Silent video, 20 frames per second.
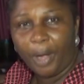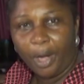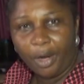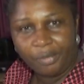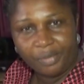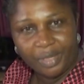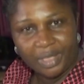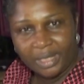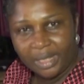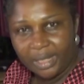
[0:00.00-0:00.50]

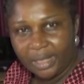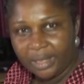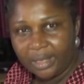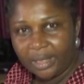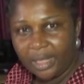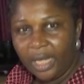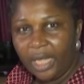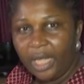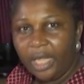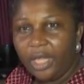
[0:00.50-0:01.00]

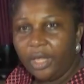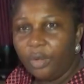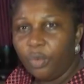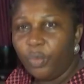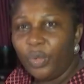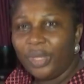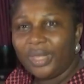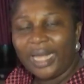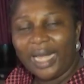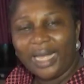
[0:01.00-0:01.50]
priorities.
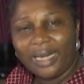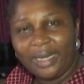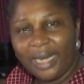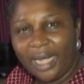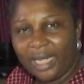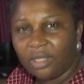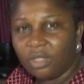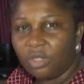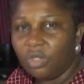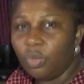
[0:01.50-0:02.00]
Without
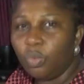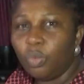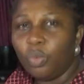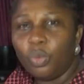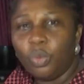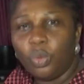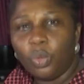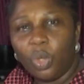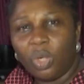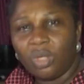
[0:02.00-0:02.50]
that, you will
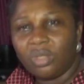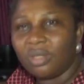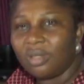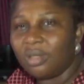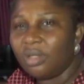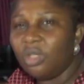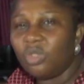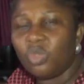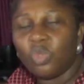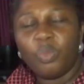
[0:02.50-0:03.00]
not.
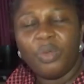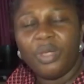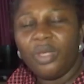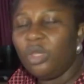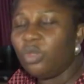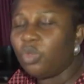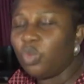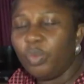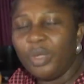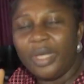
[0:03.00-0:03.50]
It will be.
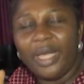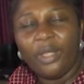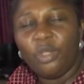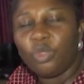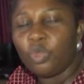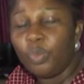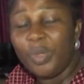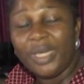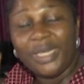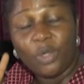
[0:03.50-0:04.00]
It will be. It will be